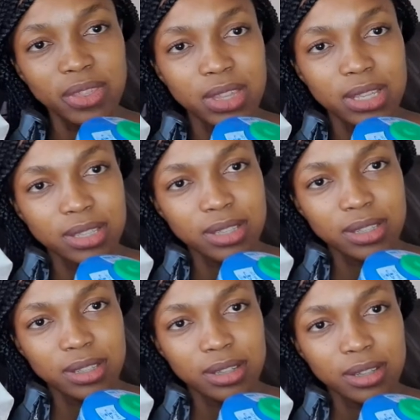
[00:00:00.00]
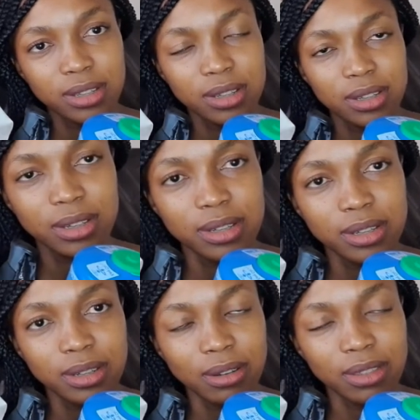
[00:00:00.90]
this
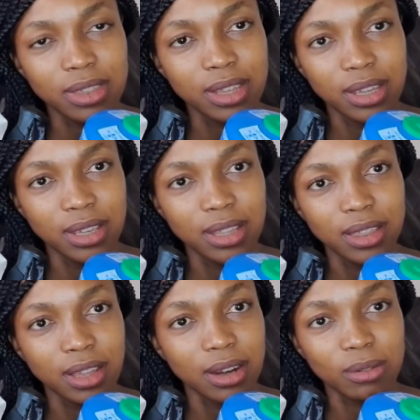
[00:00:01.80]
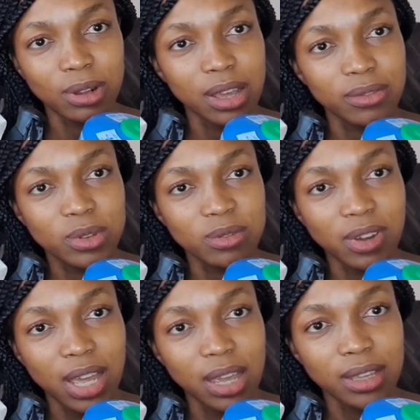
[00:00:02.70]
not thinking that I will have to
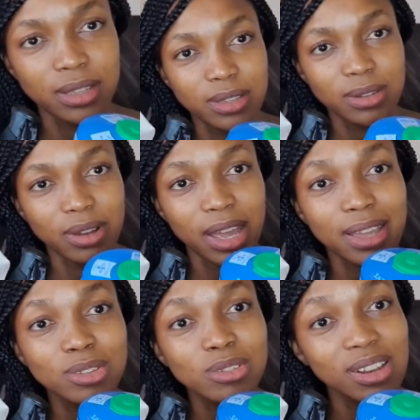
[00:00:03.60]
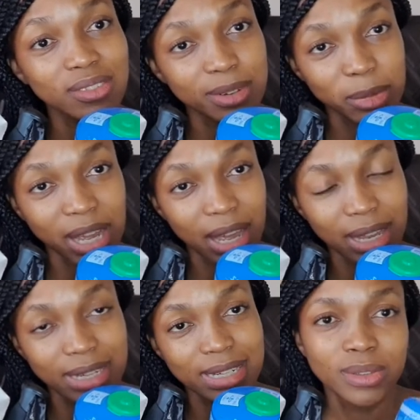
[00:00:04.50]
fly, so I had to leave it
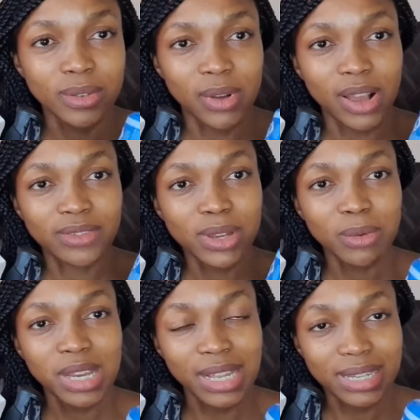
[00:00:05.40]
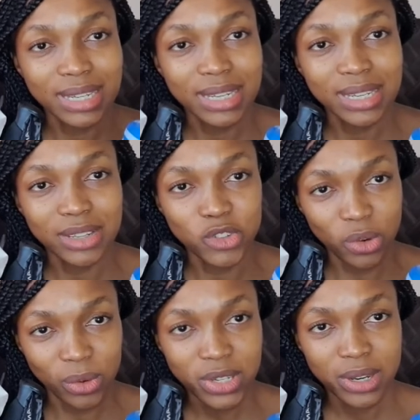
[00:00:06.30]
behind. So after we landed in
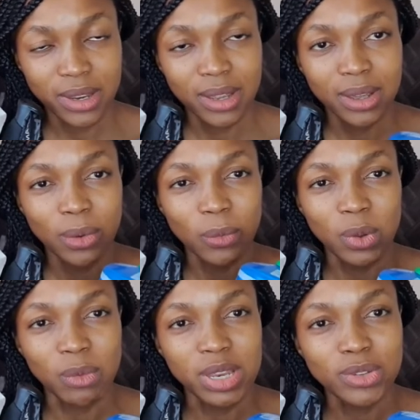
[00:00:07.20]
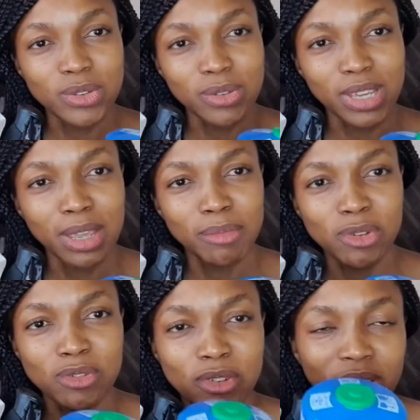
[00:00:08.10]
George, we went to Cape
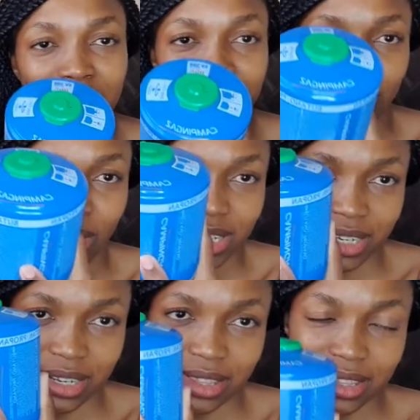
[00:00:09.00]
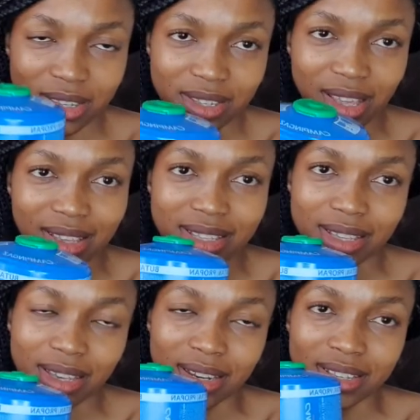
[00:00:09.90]
Union and got these gas
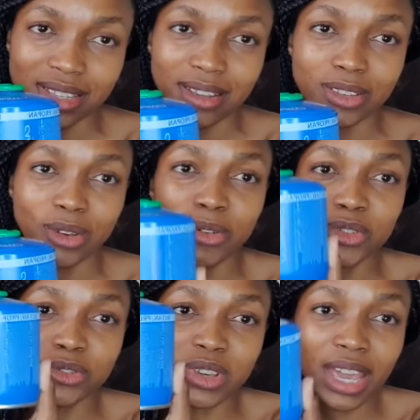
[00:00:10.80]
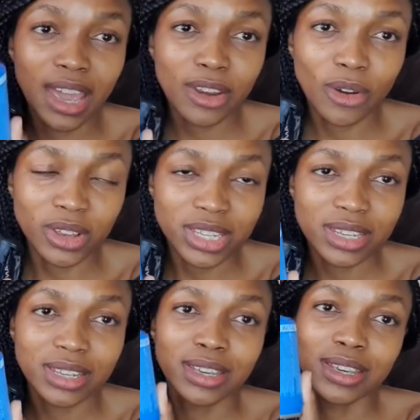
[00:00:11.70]
canisters, because you cannot
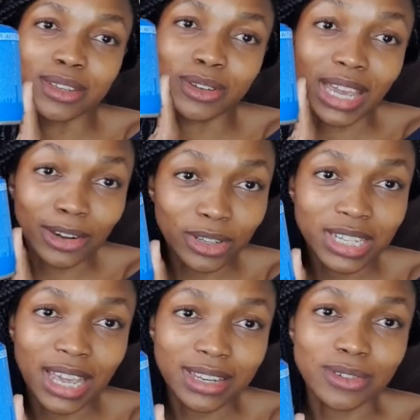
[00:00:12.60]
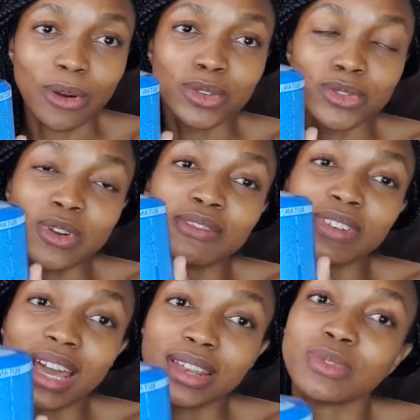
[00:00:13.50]
get onto a
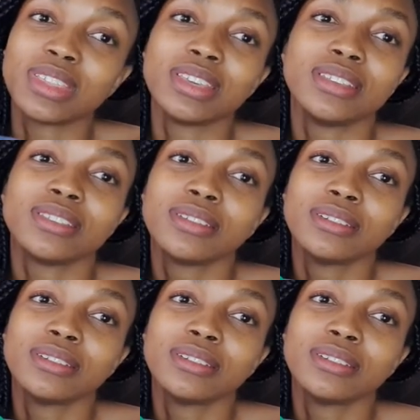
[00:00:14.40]
flight with these.